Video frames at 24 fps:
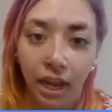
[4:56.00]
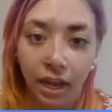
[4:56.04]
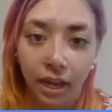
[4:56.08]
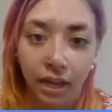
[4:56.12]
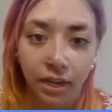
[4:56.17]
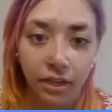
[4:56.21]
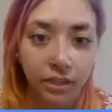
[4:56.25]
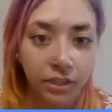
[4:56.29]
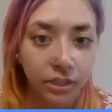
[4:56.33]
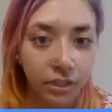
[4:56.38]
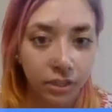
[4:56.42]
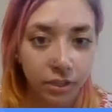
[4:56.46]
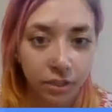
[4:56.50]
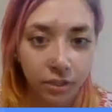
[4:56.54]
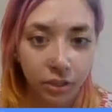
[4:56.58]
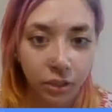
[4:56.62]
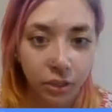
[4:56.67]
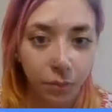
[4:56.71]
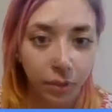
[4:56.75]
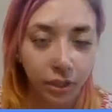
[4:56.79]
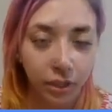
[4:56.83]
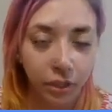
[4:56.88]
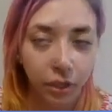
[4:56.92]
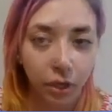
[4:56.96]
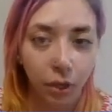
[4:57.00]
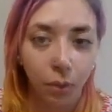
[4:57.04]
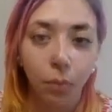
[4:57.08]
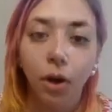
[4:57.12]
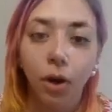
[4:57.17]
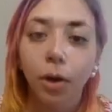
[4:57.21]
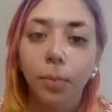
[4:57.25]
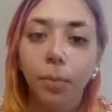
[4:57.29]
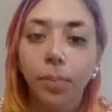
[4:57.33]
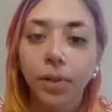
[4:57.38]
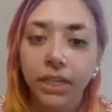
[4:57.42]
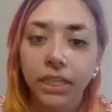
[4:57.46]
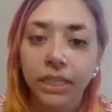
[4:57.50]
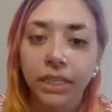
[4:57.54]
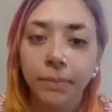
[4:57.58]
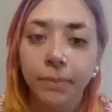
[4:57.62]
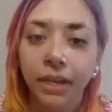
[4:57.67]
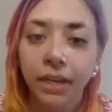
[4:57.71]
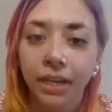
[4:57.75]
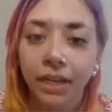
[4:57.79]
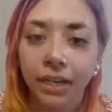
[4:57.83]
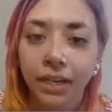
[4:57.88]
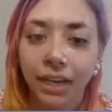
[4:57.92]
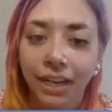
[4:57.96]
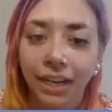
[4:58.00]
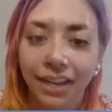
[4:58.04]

and doing your work placement,